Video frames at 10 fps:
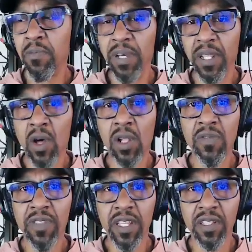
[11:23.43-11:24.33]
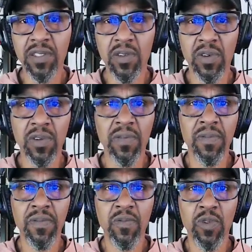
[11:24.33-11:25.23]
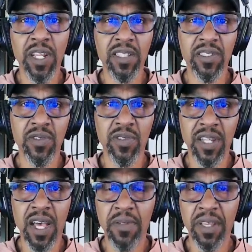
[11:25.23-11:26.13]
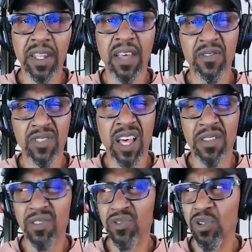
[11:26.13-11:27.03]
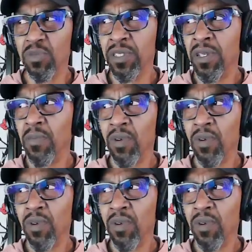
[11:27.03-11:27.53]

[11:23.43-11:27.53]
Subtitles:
but all of these are what I consider Gothic and have those Gothic tropes.